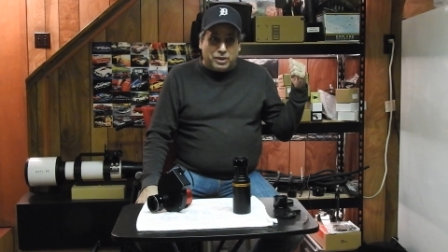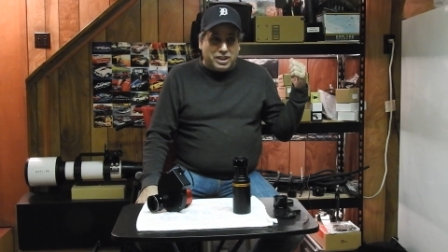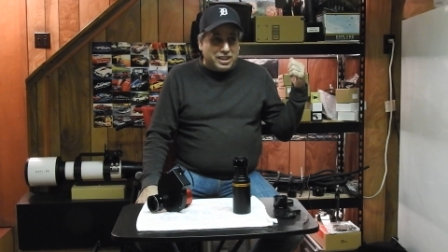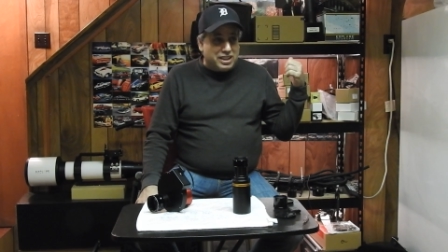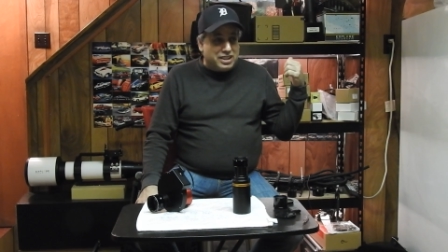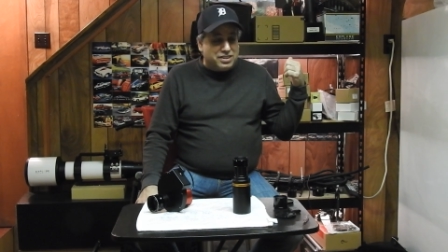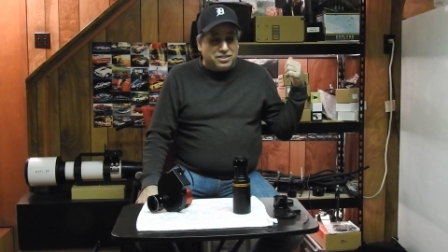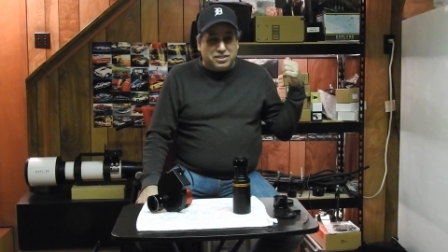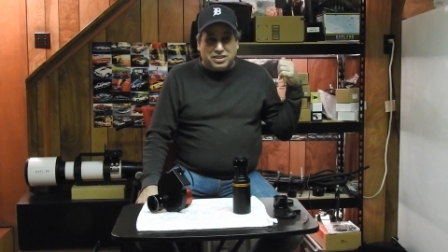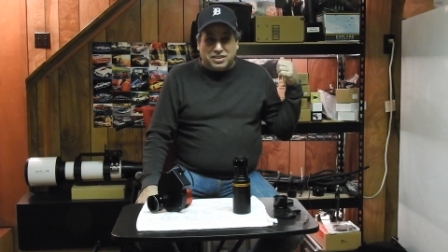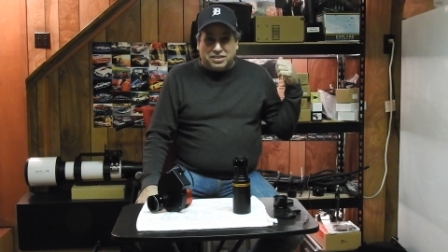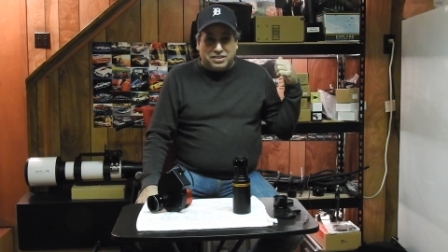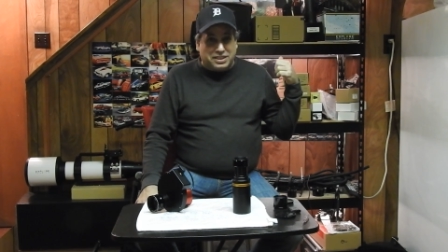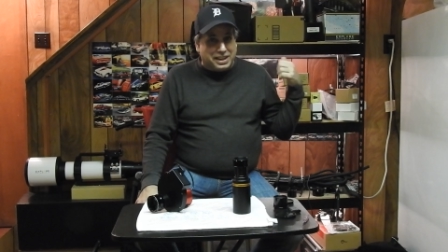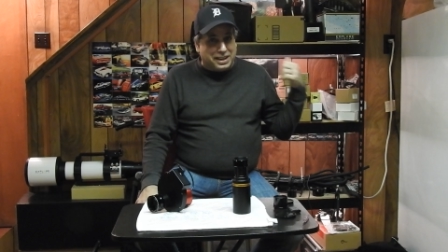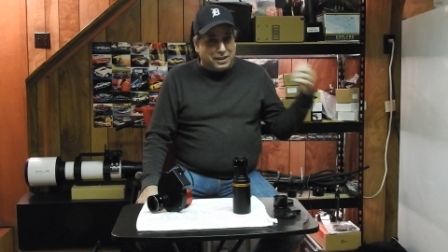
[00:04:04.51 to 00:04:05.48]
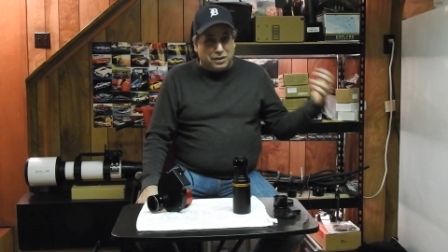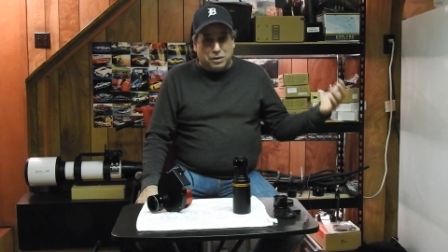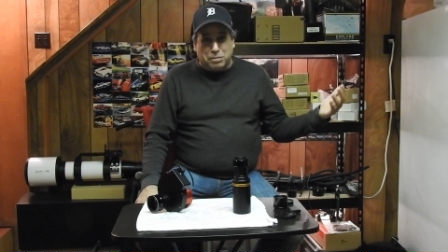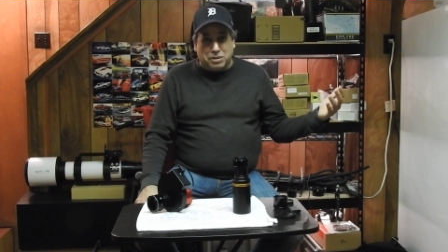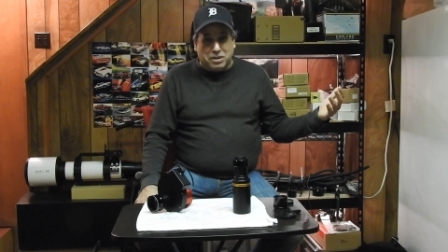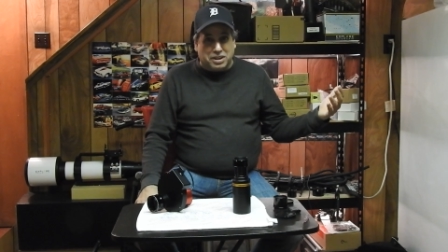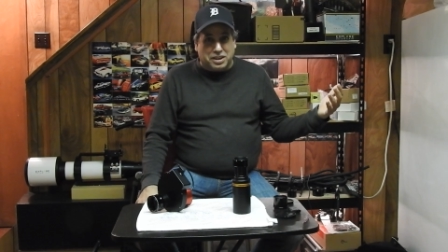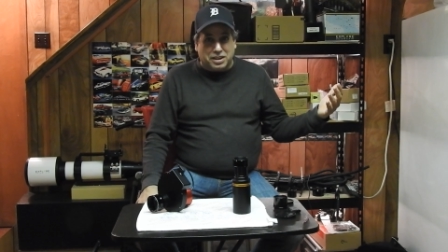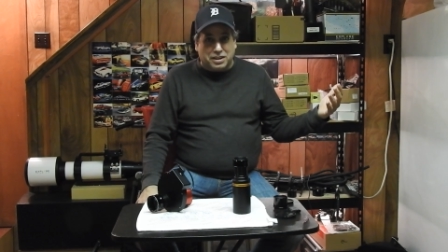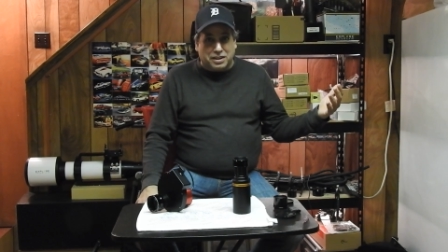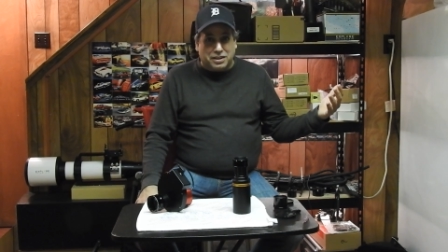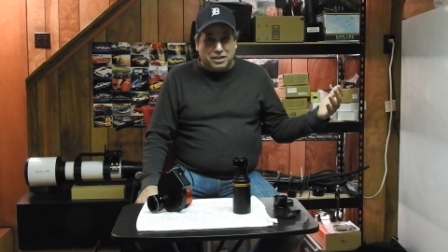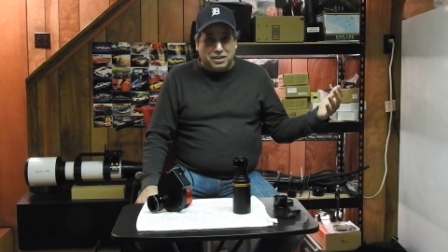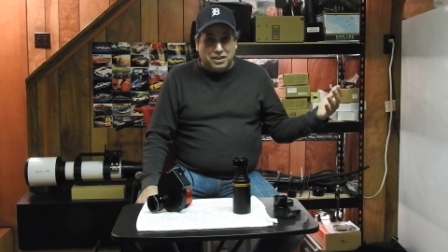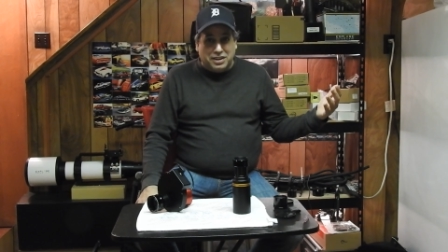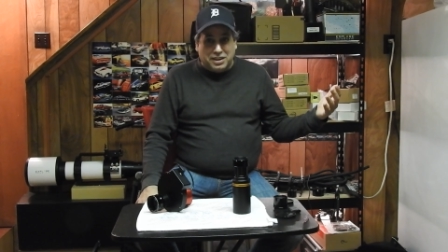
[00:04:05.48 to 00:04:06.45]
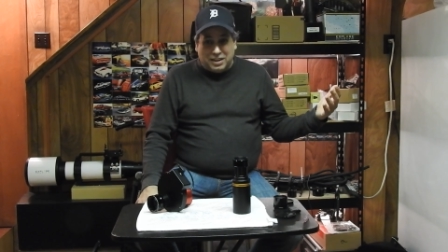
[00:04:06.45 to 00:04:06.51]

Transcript: and it's just terrible here.